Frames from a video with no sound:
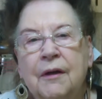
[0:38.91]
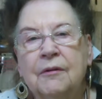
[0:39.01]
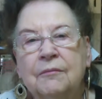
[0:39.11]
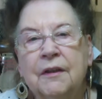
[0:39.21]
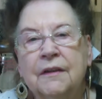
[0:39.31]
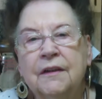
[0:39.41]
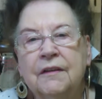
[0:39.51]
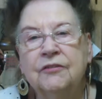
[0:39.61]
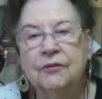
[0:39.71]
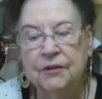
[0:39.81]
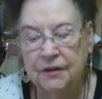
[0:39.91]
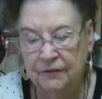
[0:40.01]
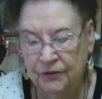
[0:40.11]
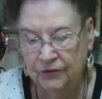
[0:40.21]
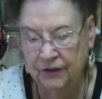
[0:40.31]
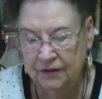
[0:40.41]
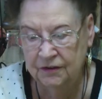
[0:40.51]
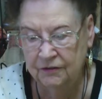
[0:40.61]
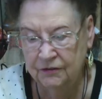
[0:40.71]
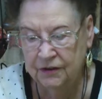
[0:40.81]
My mum and my Daisy were
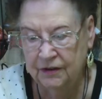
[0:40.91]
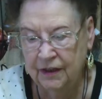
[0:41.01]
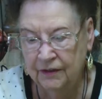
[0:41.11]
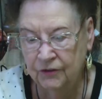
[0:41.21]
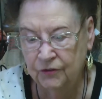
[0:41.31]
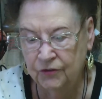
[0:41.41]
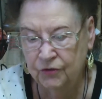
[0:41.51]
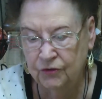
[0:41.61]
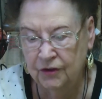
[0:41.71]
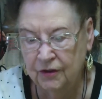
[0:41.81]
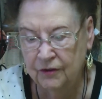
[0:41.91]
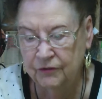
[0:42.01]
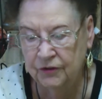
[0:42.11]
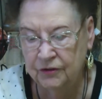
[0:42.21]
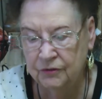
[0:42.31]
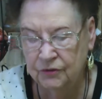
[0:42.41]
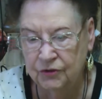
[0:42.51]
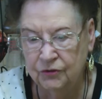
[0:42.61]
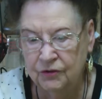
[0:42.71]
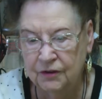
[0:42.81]
devastated because they'd had us for 2.5 years with
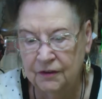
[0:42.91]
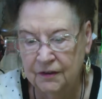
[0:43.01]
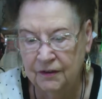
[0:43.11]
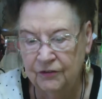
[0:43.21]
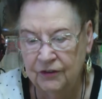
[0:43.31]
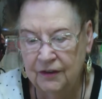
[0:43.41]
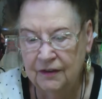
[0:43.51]
2 little kids.